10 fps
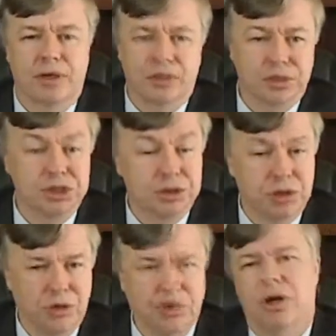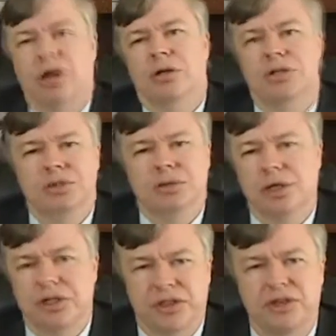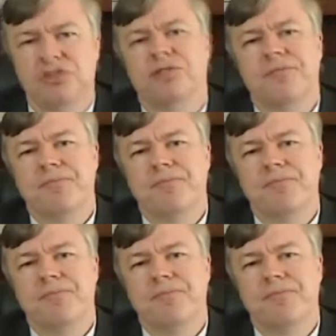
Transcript: I urge you to go there. I urge you to look at this.